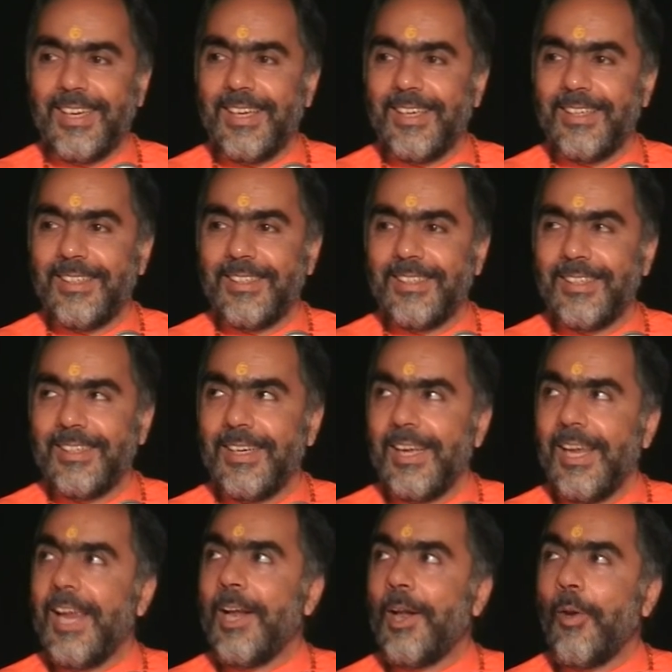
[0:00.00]
Yeah.
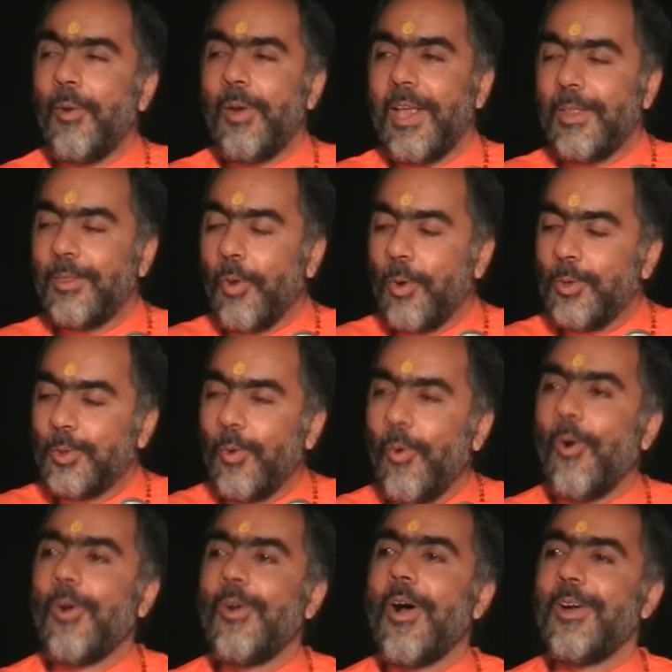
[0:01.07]
Including those who
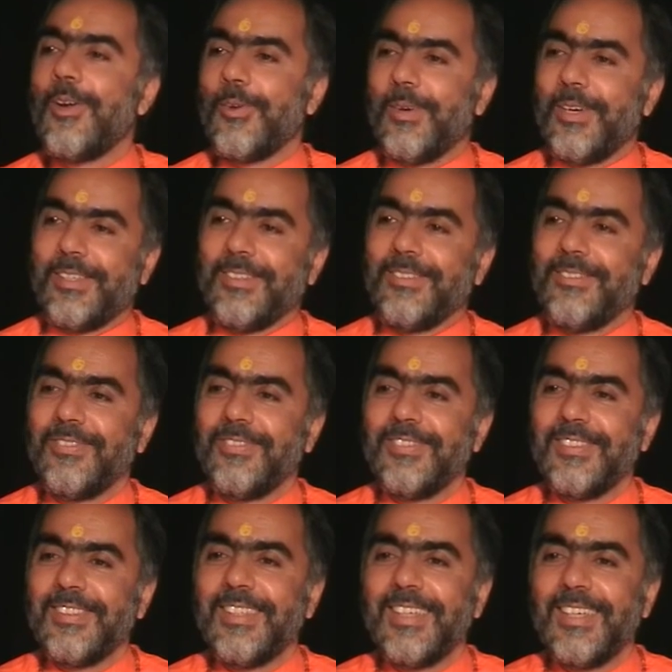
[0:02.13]
hold on to it.
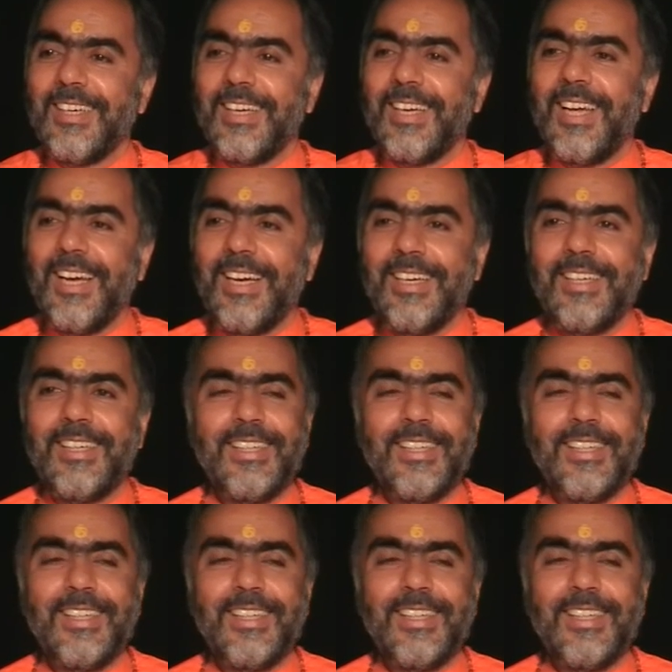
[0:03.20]
Yeah?